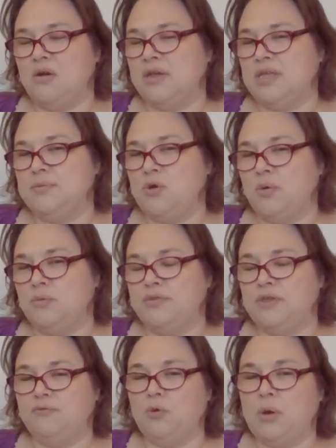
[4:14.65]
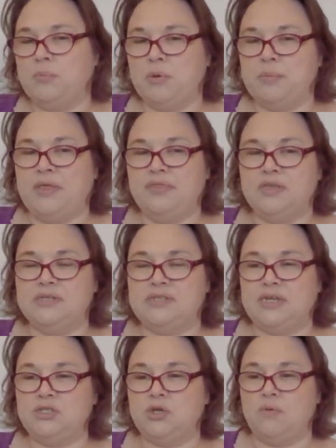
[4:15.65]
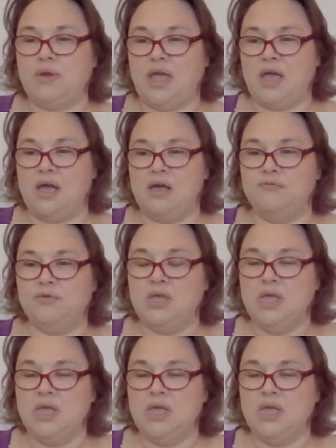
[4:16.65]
or keep going with it for one more month because I don't have